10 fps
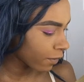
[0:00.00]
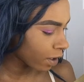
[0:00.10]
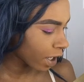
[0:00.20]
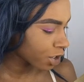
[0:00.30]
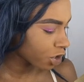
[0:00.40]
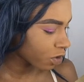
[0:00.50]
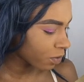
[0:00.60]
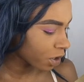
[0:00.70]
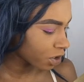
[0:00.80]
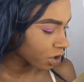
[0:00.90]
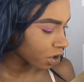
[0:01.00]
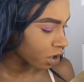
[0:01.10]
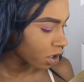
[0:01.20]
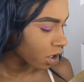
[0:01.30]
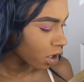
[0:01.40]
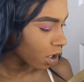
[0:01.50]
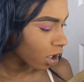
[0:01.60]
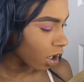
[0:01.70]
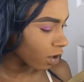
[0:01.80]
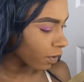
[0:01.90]
favorite eyeshadow brush
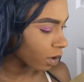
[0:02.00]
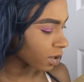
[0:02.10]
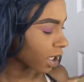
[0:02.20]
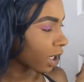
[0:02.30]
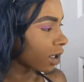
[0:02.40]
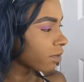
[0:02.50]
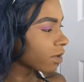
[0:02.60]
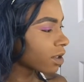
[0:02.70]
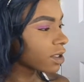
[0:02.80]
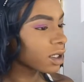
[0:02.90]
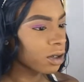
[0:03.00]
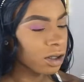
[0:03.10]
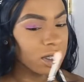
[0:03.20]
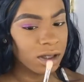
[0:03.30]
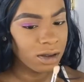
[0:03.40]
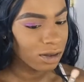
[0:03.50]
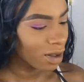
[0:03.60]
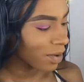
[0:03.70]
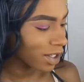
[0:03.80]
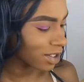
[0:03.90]
of all time. It's literally
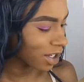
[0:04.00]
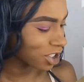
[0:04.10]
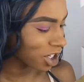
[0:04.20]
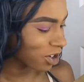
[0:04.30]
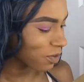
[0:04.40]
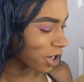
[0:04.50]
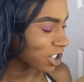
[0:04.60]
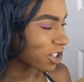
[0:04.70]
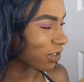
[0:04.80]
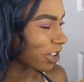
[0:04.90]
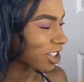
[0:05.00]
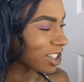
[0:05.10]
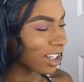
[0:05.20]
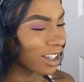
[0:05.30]
the best eyeshadow brush of all time.